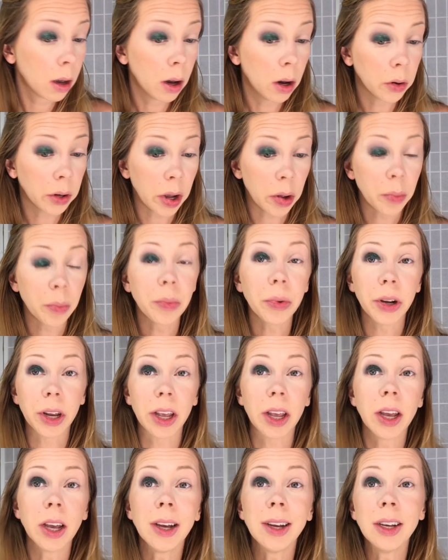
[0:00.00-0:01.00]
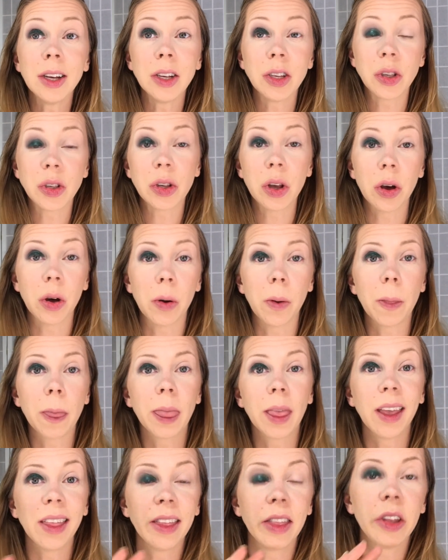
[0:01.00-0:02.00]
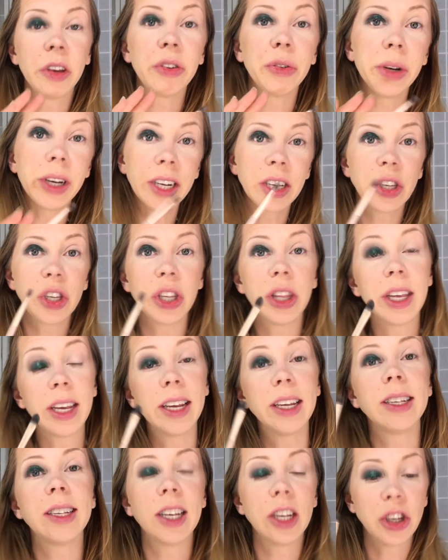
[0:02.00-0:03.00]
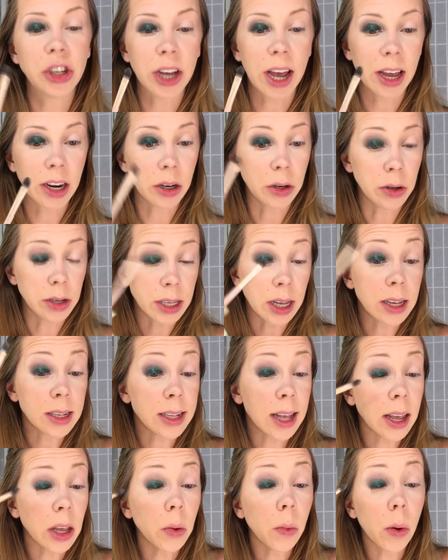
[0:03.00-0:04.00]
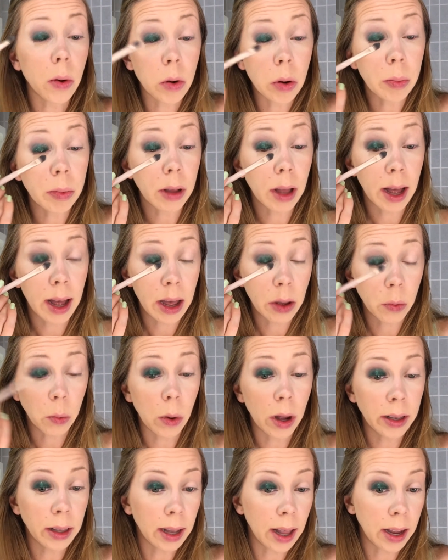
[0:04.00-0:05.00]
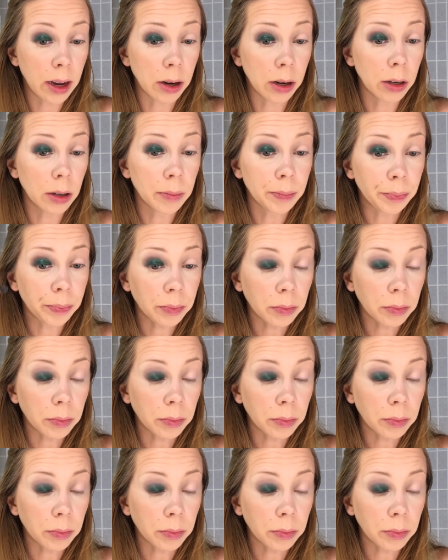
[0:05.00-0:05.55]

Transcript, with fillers: Okay, pretty. So the trick to these shadows is that you want to apply one layer,